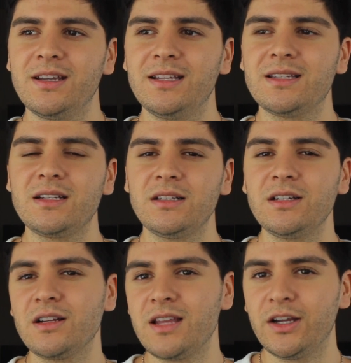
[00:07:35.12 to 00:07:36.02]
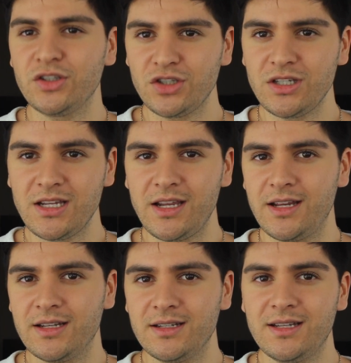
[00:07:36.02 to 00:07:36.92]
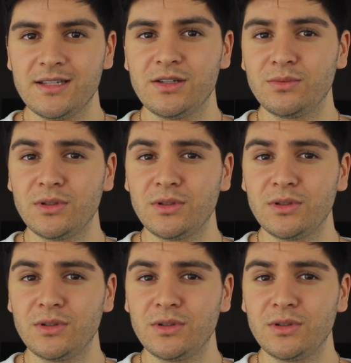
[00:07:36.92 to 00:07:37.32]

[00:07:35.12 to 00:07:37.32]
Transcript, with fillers: it's clear that she doesn't